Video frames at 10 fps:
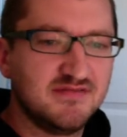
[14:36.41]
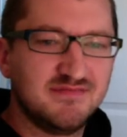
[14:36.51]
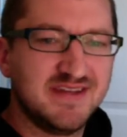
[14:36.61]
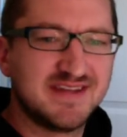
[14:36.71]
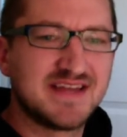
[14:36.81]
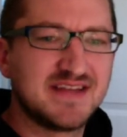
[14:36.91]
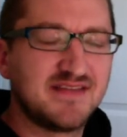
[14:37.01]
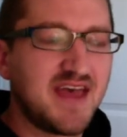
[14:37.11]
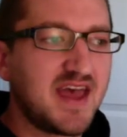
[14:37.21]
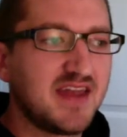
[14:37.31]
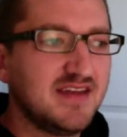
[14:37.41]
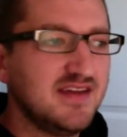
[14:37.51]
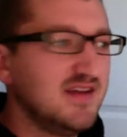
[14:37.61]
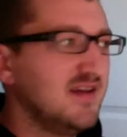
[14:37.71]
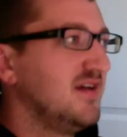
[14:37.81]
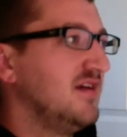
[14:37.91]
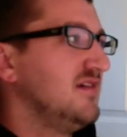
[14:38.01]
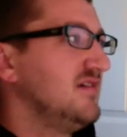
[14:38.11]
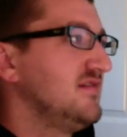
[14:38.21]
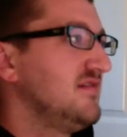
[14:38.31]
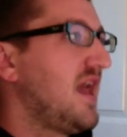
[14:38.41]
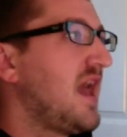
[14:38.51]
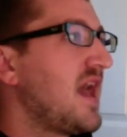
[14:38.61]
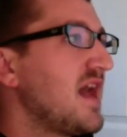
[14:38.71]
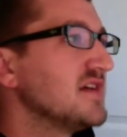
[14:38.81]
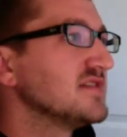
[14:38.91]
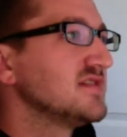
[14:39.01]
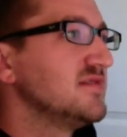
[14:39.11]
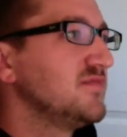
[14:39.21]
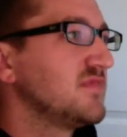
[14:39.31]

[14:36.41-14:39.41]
in a sense that as